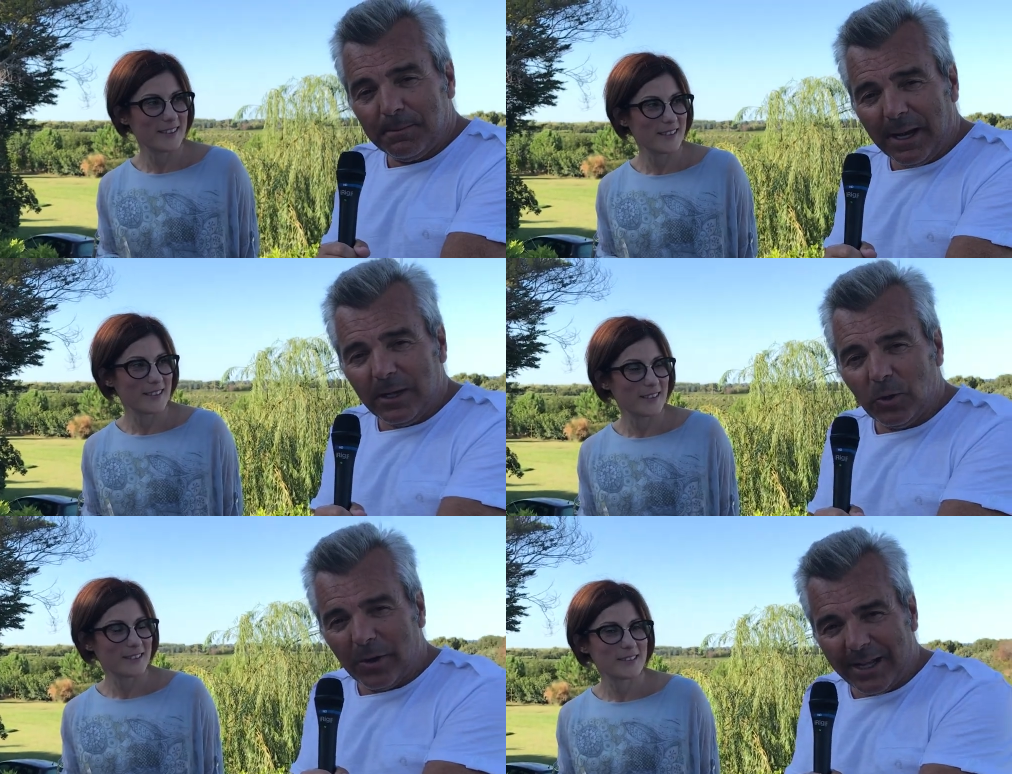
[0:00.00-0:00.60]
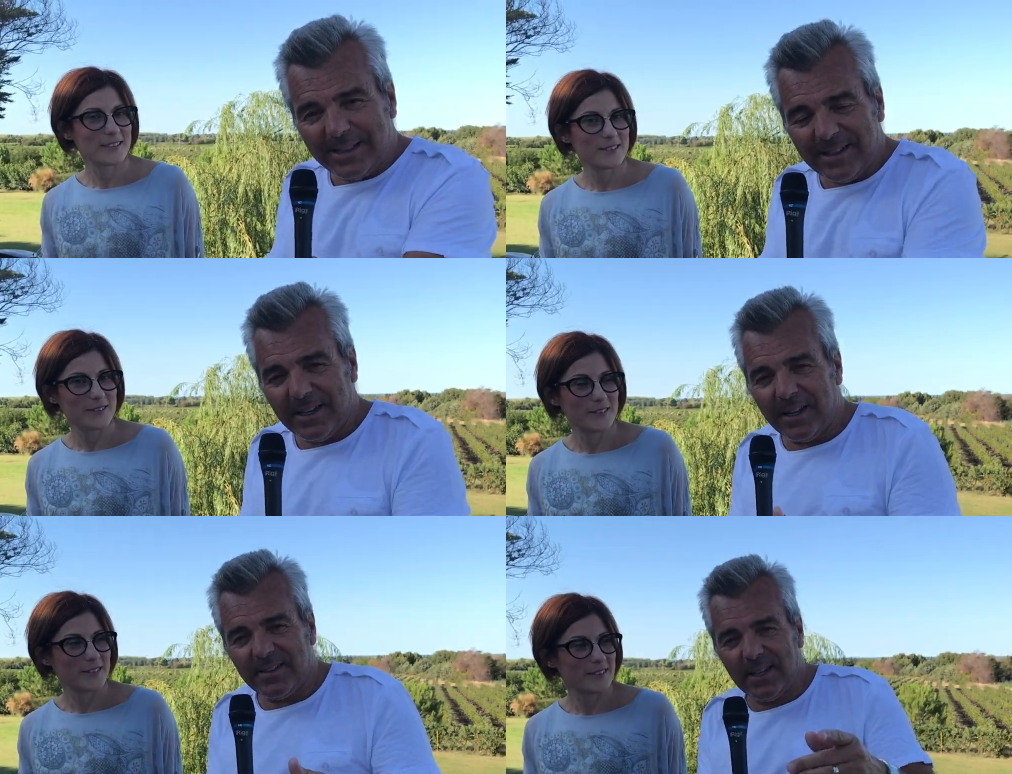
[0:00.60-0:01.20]
Speaker 1: Majo Norante
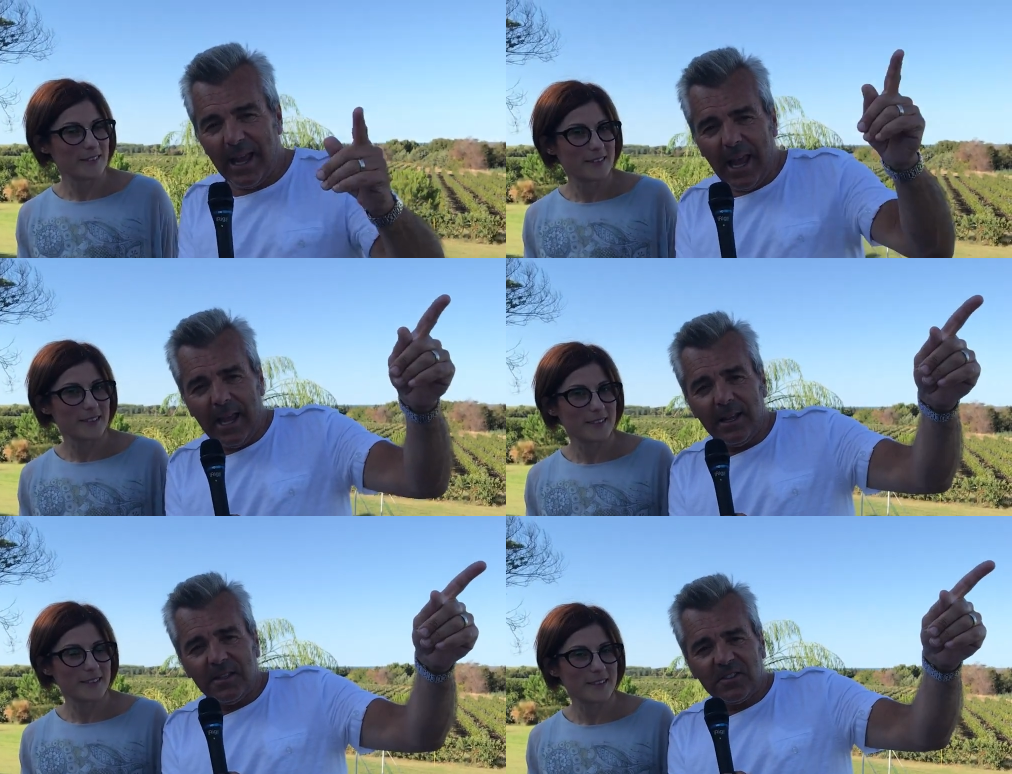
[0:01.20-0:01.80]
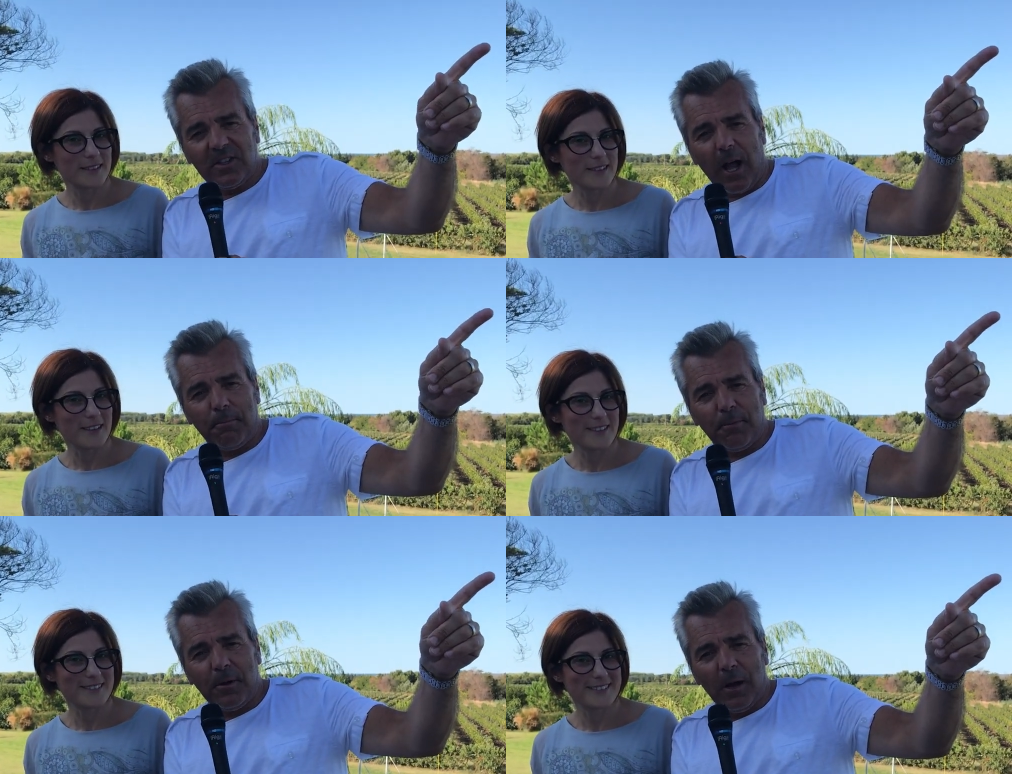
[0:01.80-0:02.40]
and I said, "Hey,
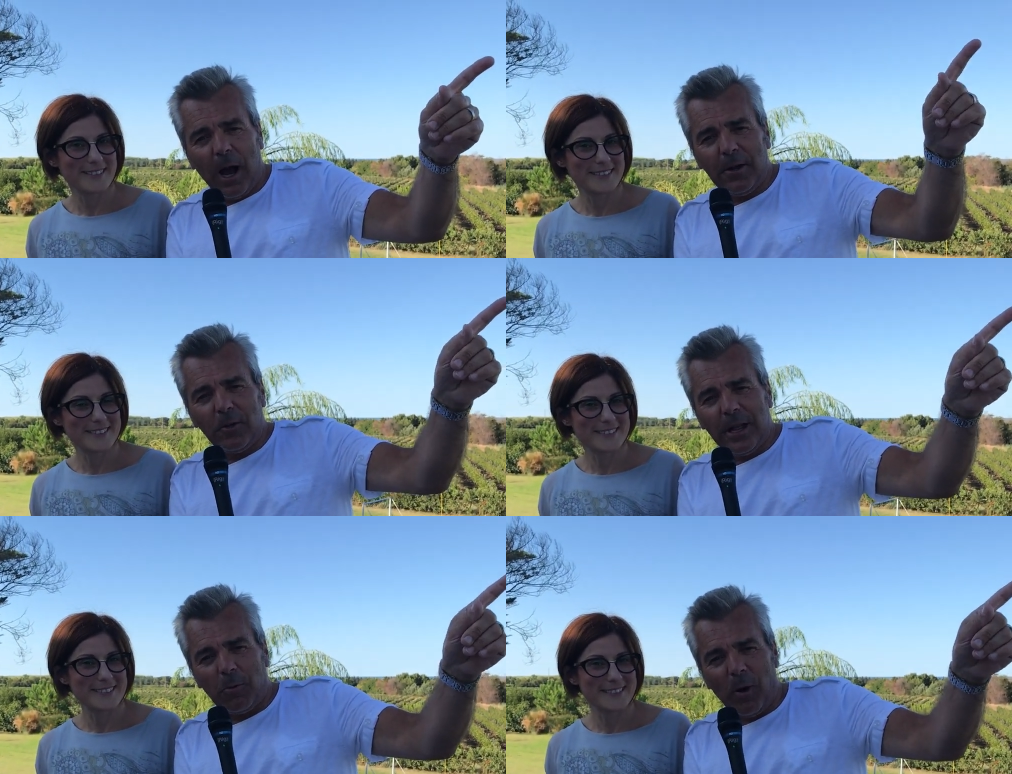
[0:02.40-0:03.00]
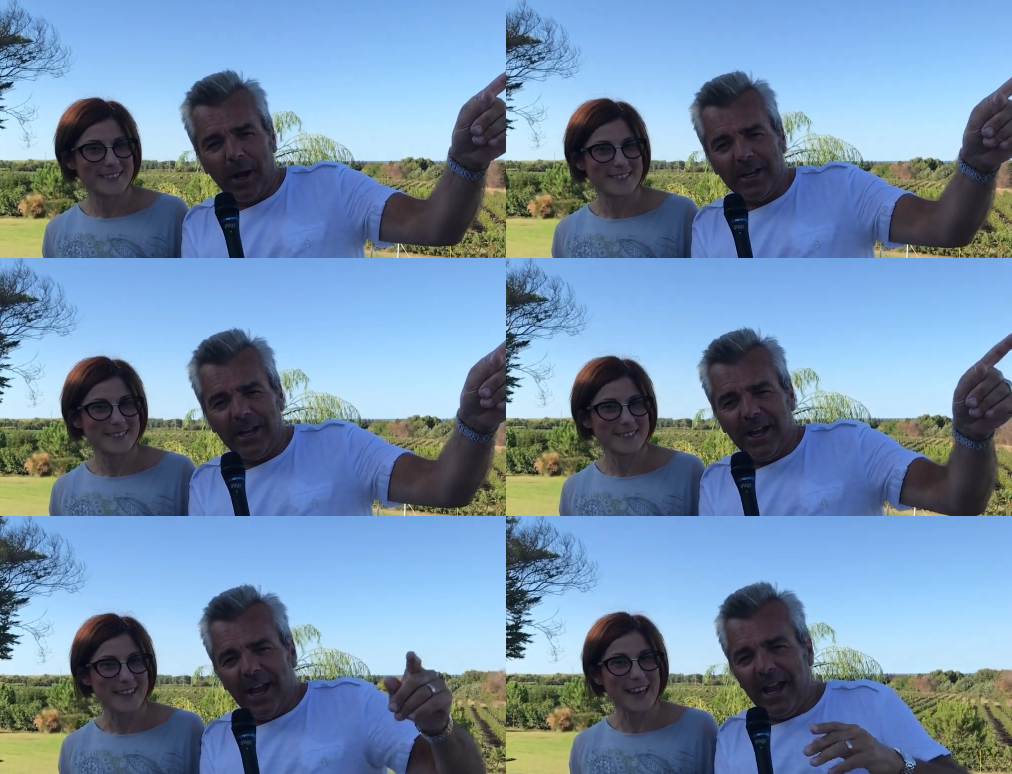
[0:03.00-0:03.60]
stop! I know that wine."
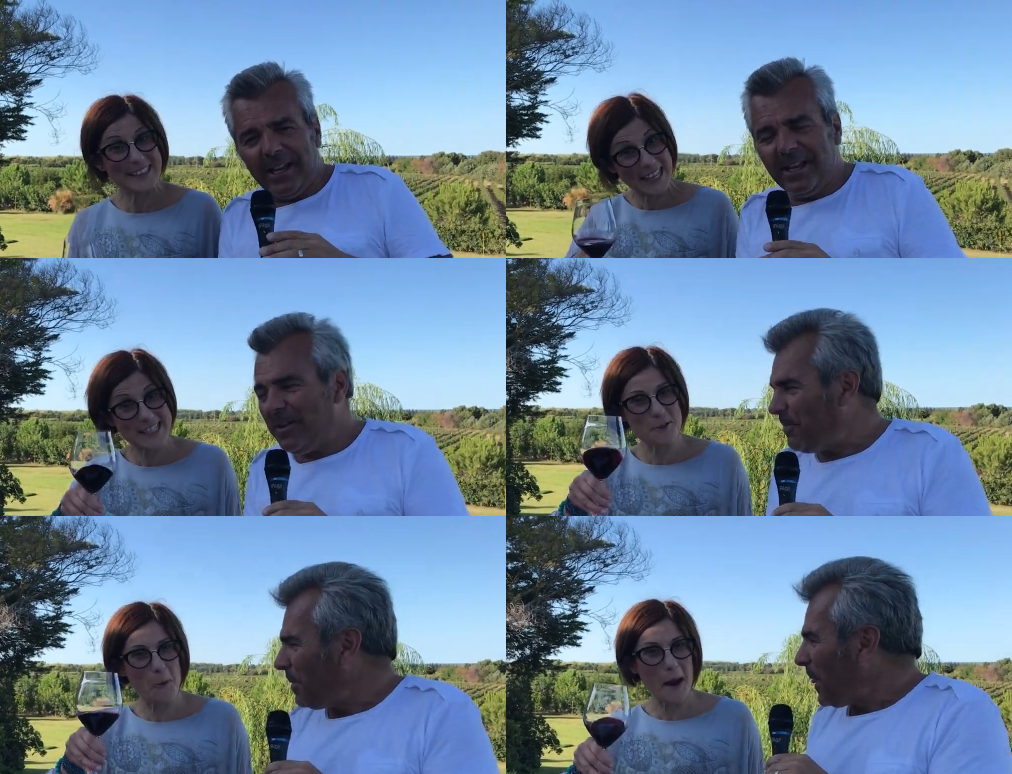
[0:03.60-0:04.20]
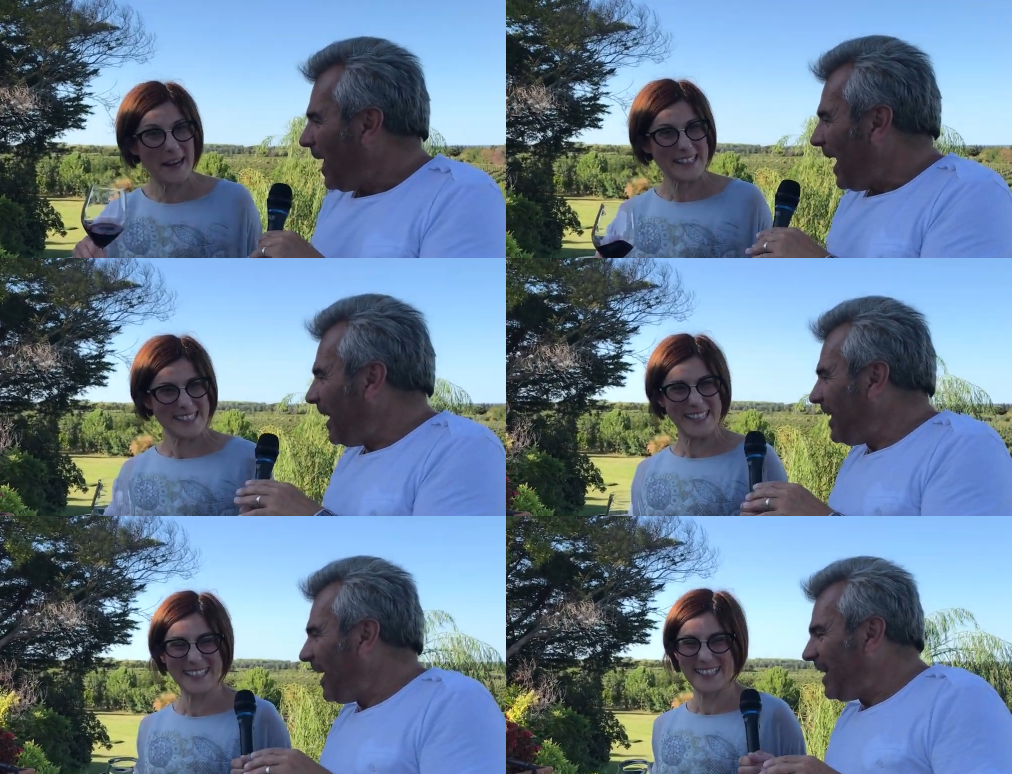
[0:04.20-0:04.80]
And, and here,
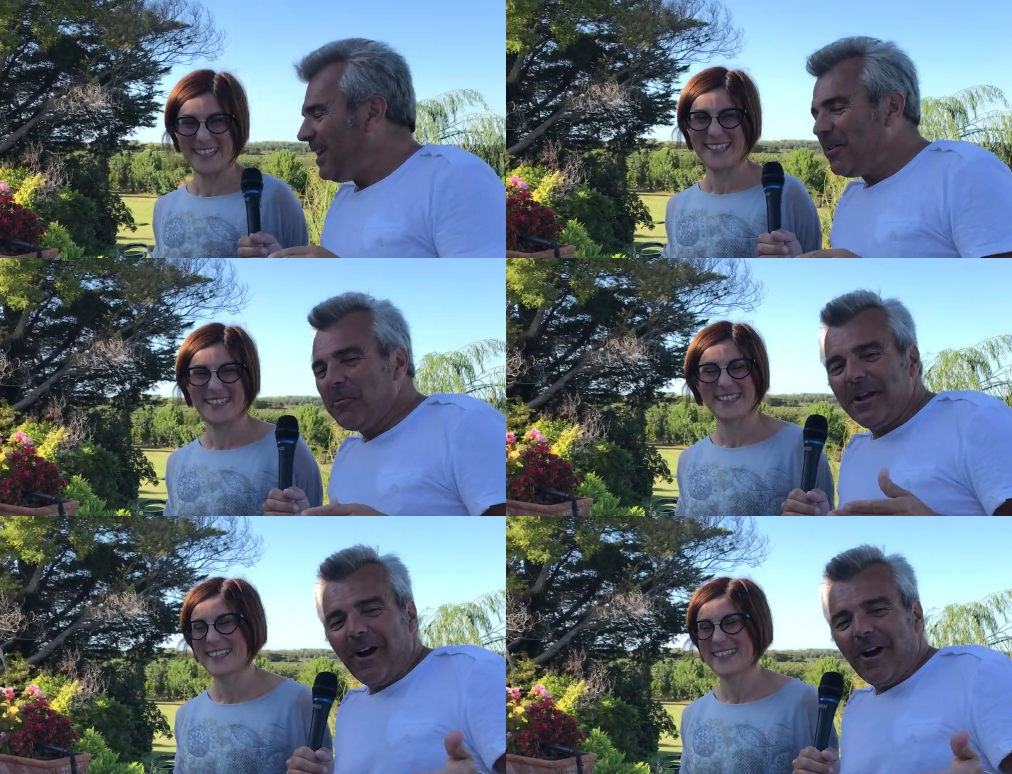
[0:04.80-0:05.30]
and and here we